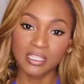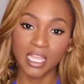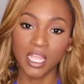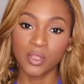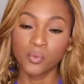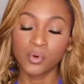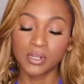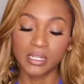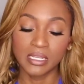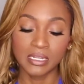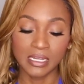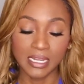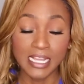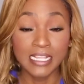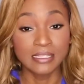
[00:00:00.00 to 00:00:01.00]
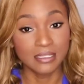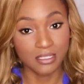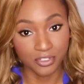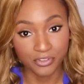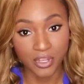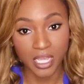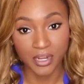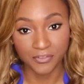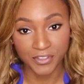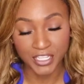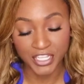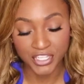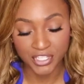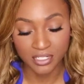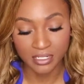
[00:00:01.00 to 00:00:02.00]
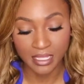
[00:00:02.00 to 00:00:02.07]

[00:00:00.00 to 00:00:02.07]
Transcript: I wanted instant gratification,